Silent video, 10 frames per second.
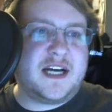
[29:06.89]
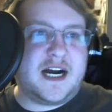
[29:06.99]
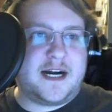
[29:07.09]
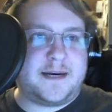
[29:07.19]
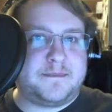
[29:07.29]

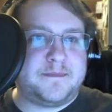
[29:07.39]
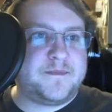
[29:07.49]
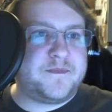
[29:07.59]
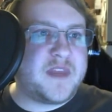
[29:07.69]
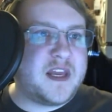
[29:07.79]

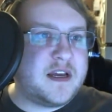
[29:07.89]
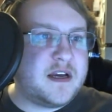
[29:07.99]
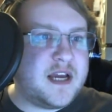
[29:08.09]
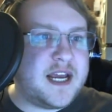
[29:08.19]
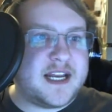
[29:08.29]

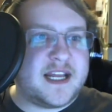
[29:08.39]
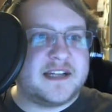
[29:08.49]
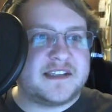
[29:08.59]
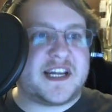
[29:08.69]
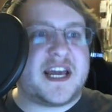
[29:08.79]
It
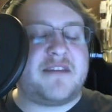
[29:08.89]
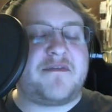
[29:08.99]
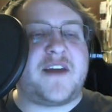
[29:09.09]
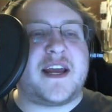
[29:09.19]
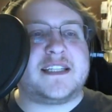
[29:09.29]
is a
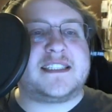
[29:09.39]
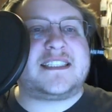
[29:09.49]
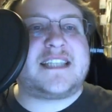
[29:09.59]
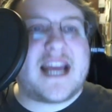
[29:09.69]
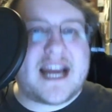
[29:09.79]

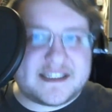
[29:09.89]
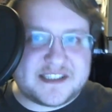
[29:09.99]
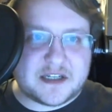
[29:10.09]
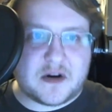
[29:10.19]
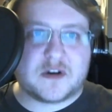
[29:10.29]

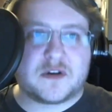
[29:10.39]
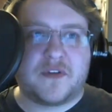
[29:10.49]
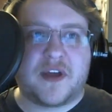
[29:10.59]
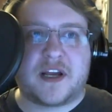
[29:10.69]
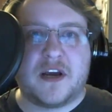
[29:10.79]
fantastic article
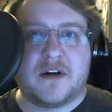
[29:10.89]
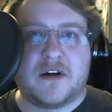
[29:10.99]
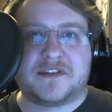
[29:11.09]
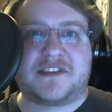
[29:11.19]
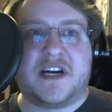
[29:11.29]
that
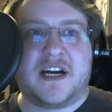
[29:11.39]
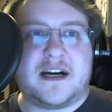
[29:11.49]
goes,